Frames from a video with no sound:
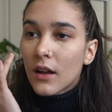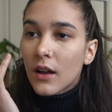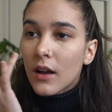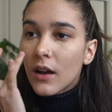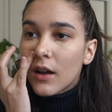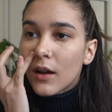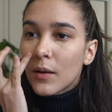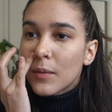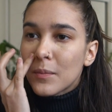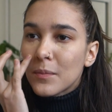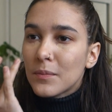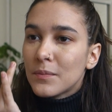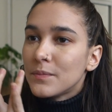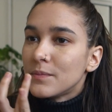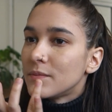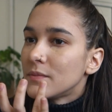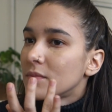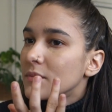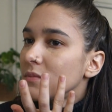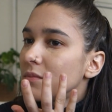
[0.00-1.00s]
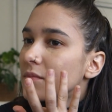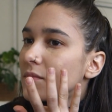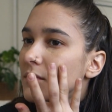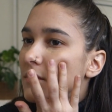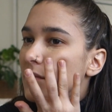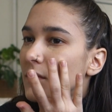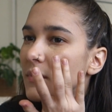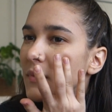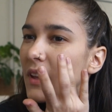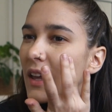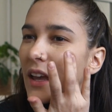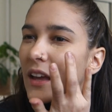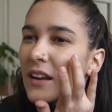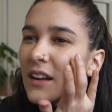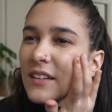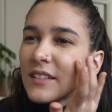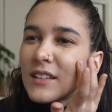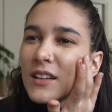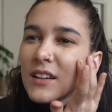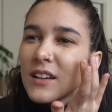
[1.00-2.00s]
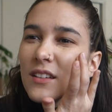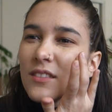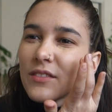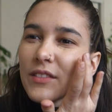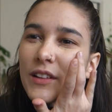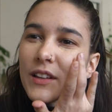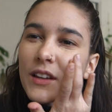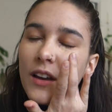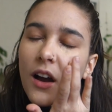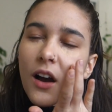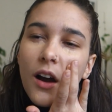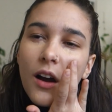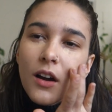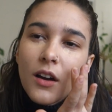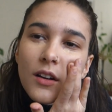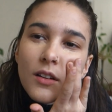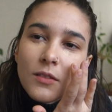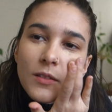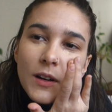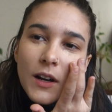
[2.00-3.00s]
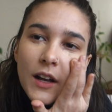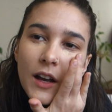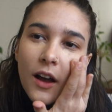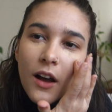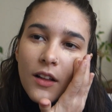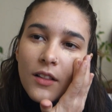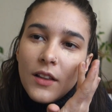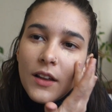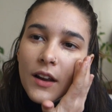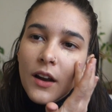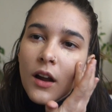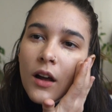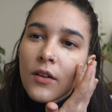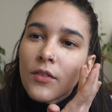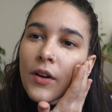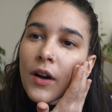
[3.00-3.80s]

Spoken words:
And I took it really hard when I got laid off.